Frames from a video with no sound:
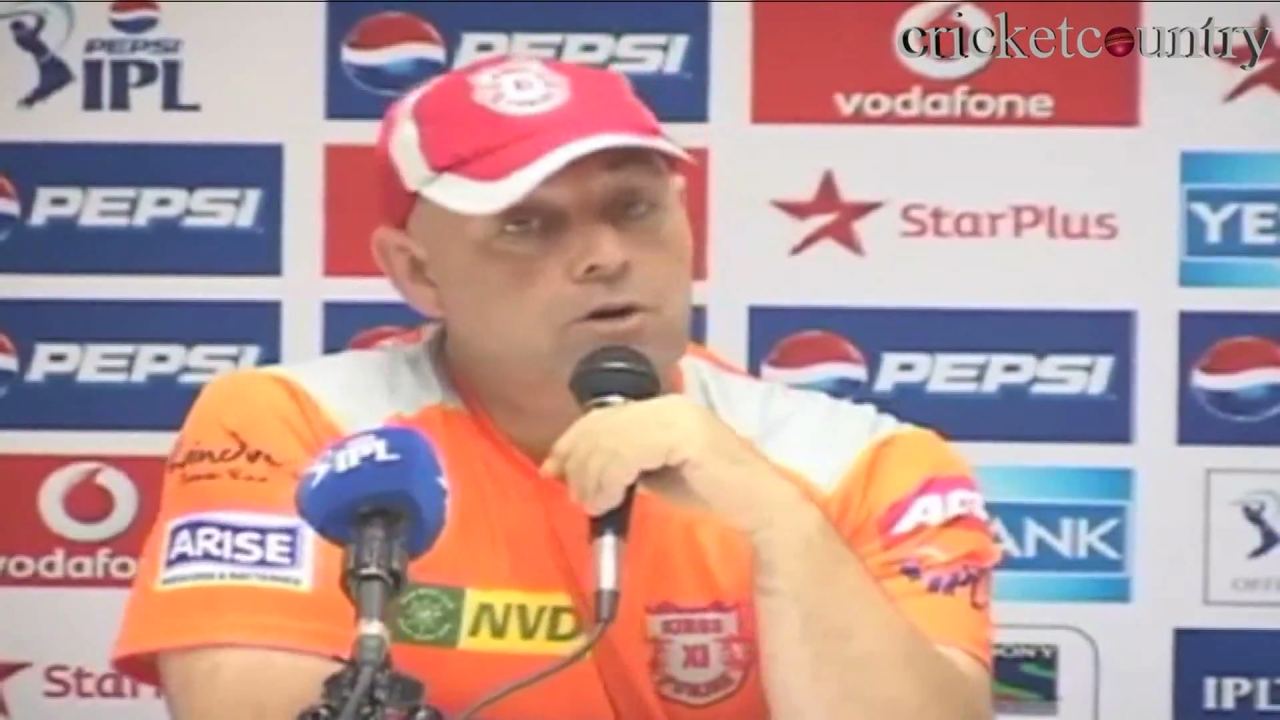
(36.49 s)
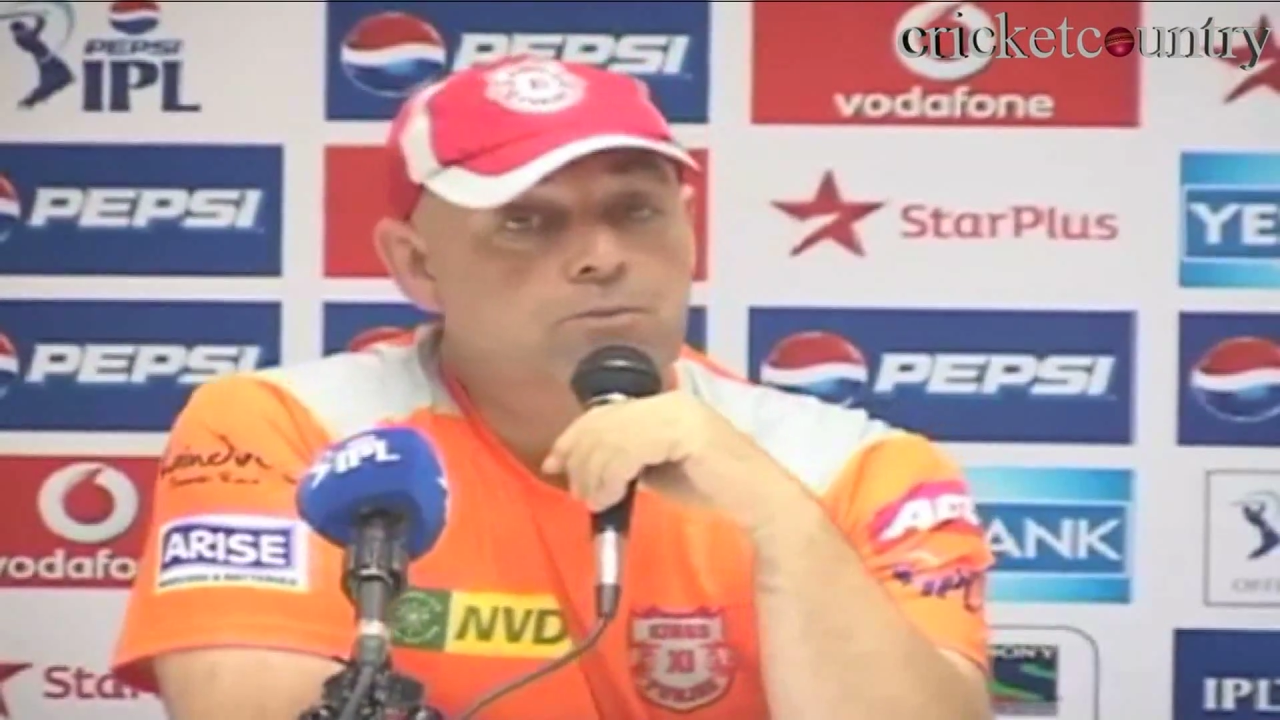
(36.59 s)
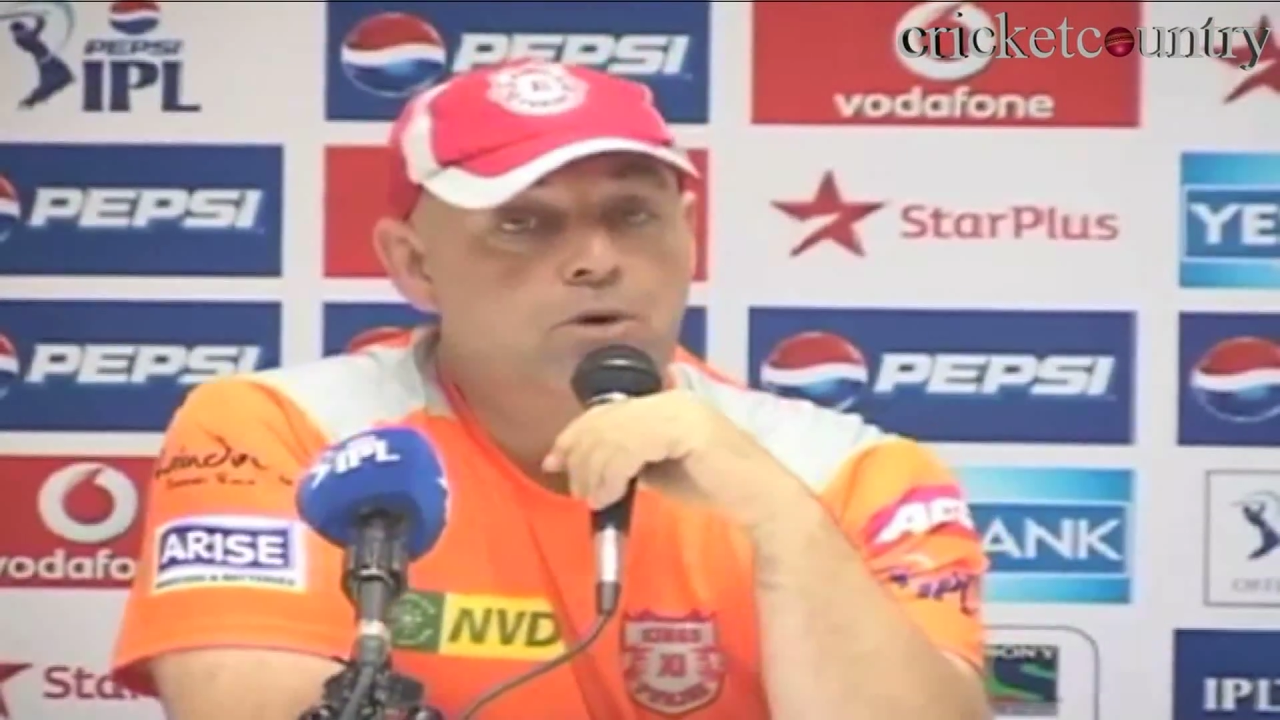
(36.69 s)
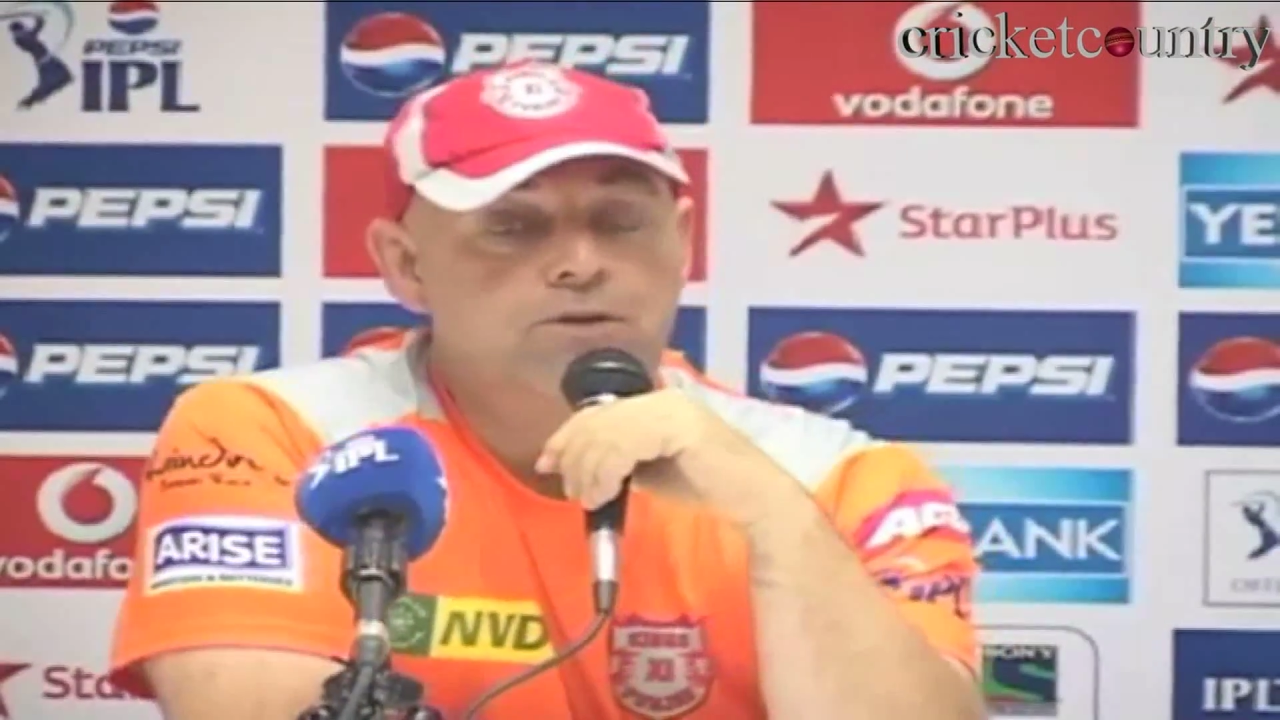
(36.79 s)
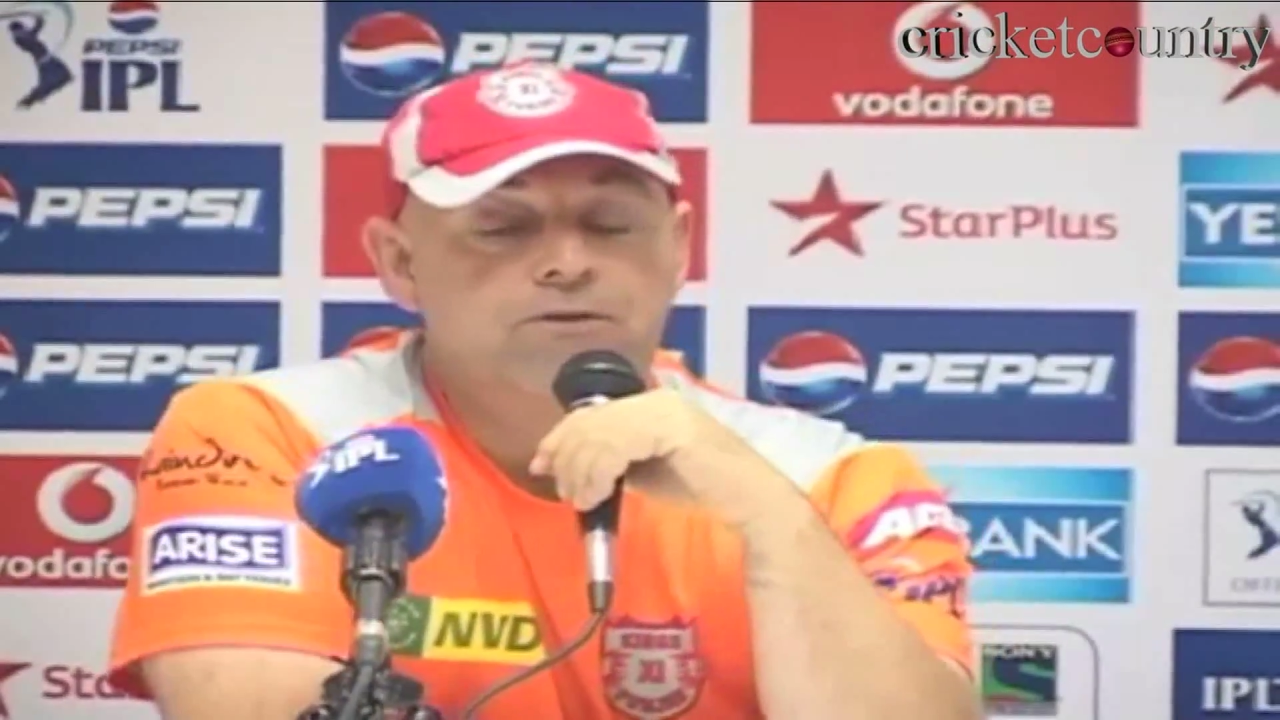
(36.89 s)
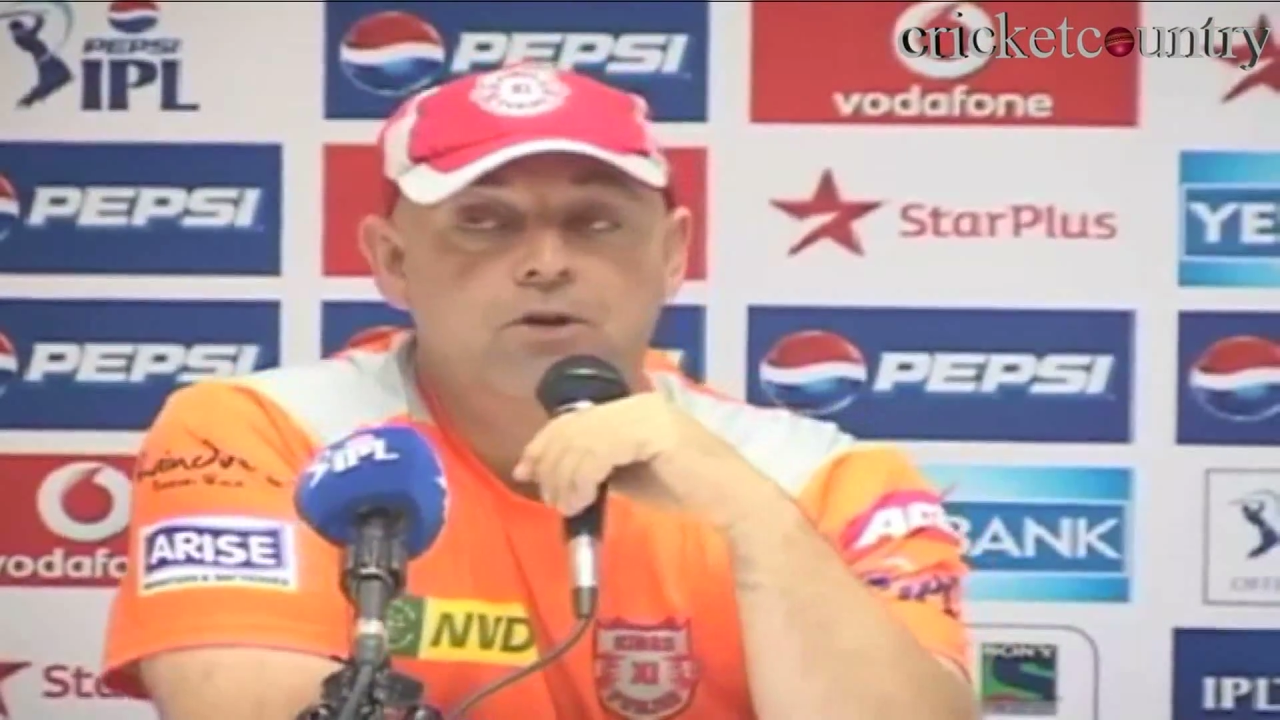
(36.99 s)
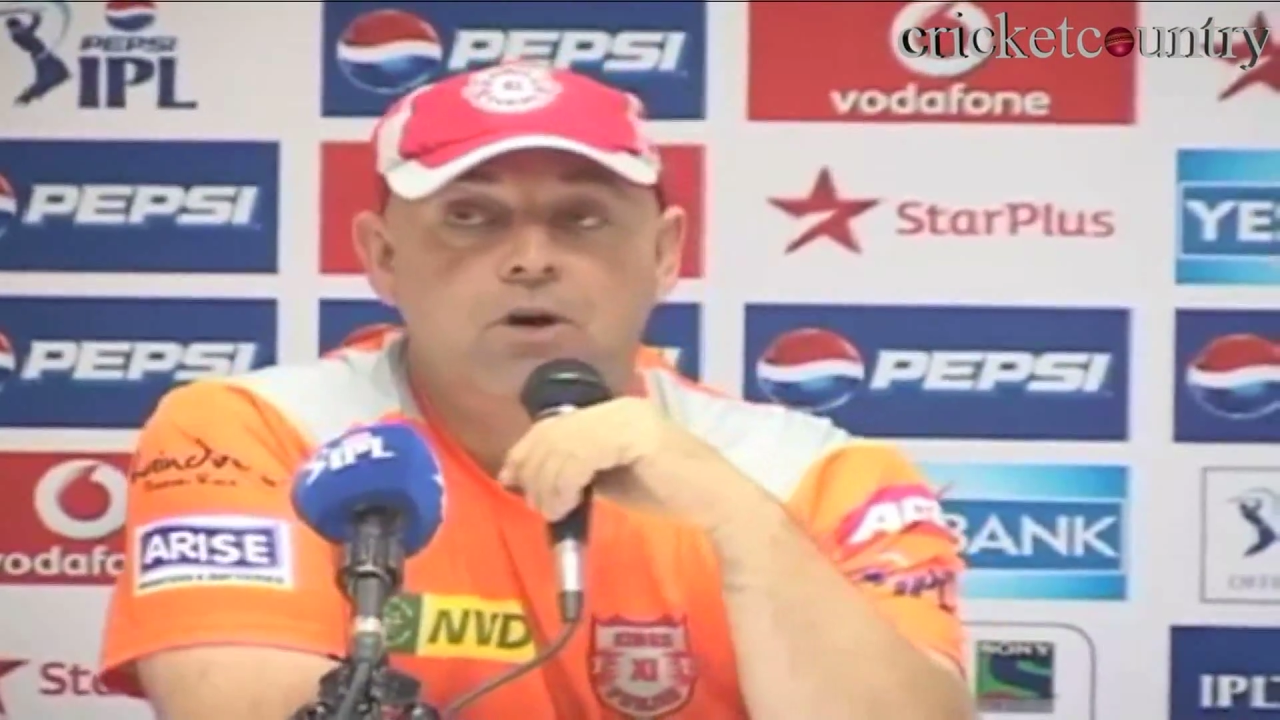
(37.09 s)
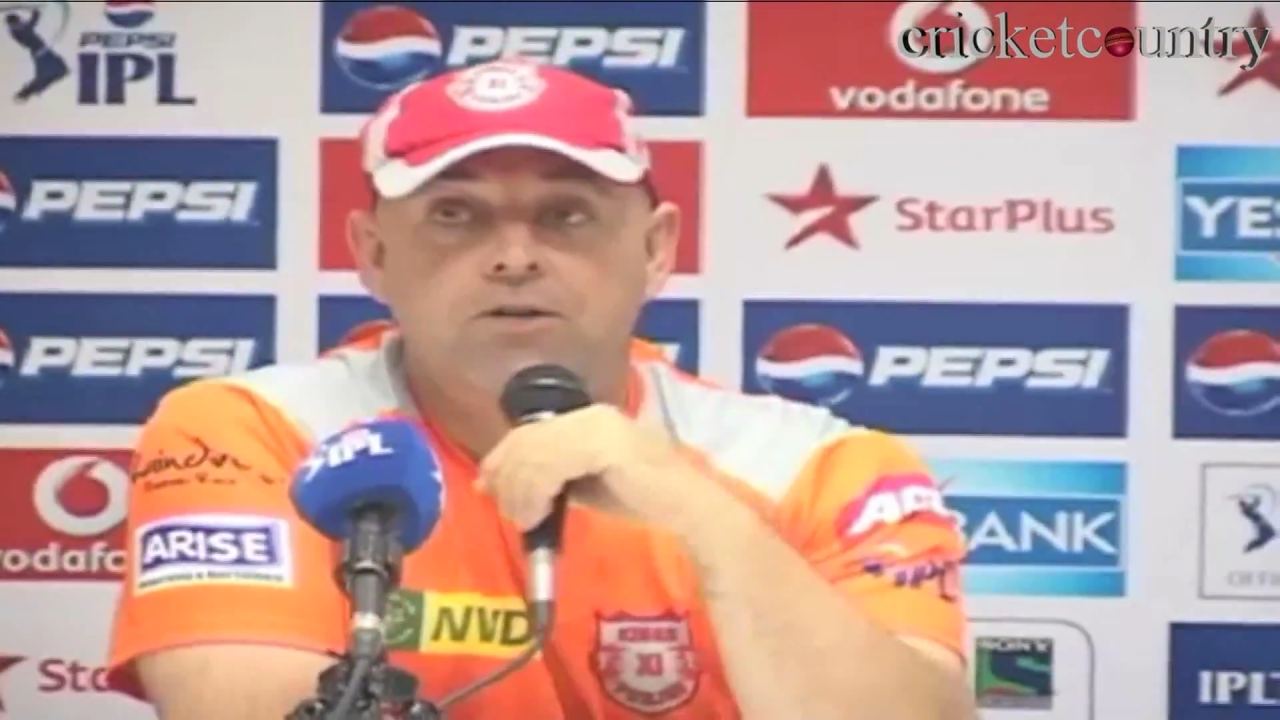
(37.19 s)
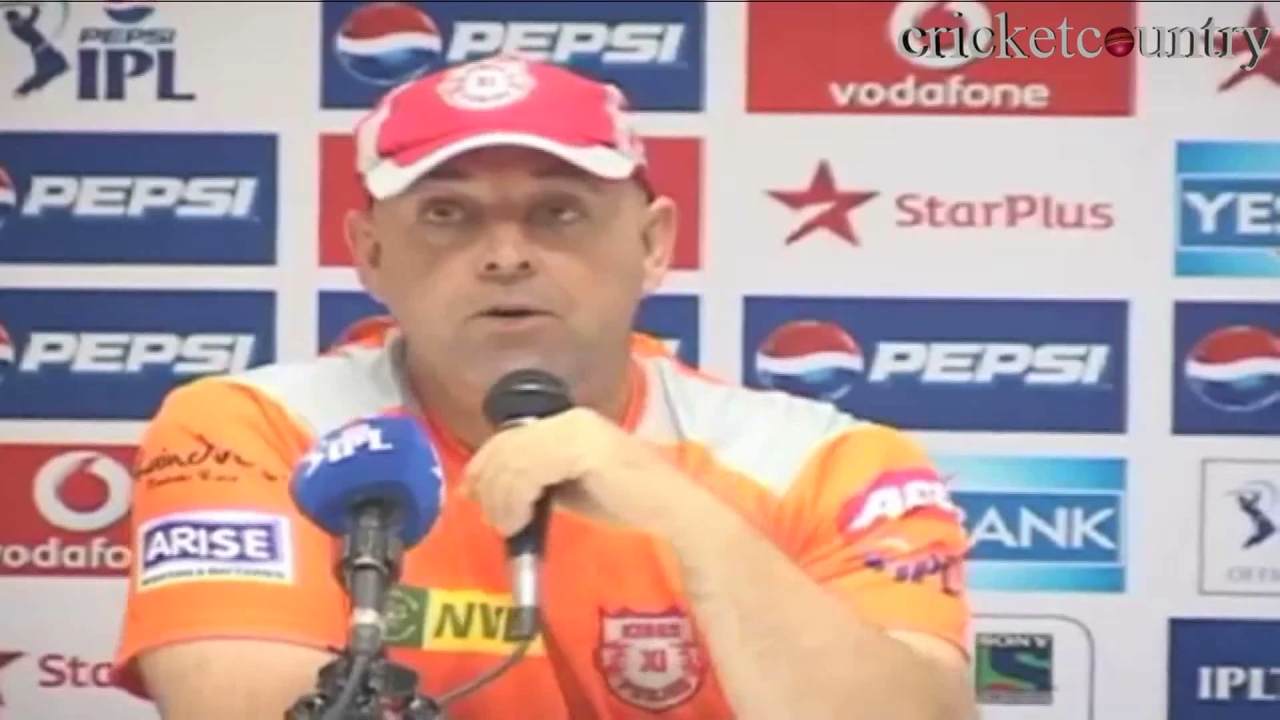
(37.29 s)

group point of view.